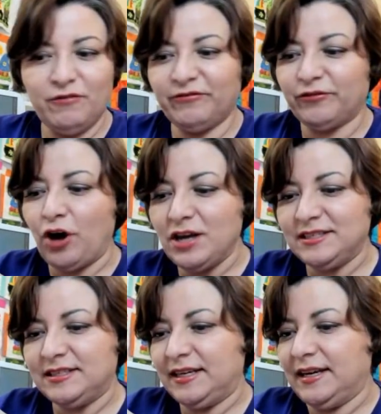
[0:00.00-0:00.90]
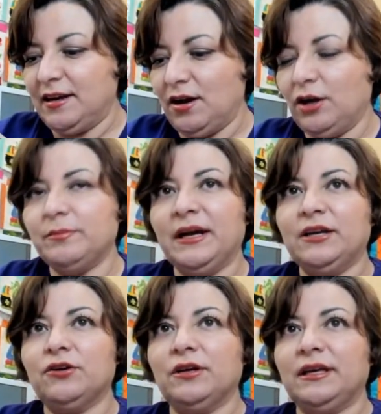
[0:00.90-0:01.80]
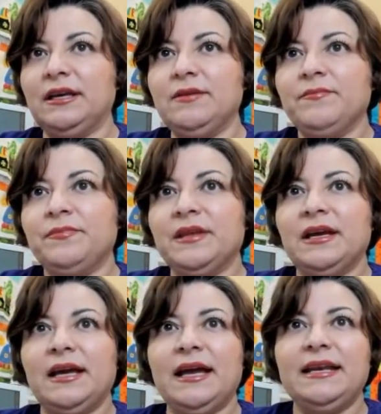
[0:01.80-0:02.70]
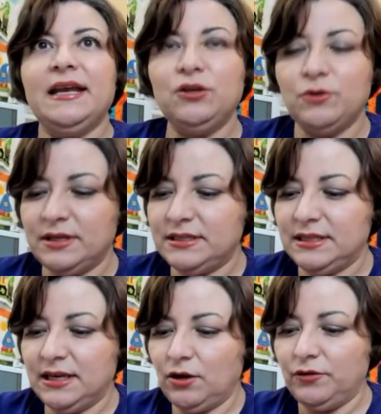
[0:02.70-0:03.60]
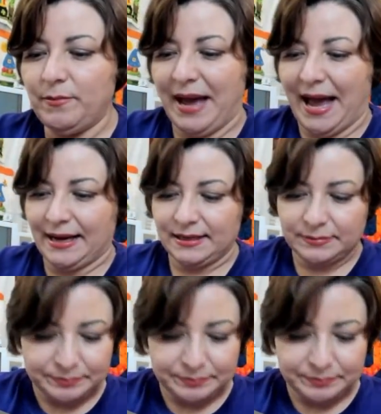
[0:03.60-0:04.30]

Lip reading: frosting on my cookie, and now you can see it on the back.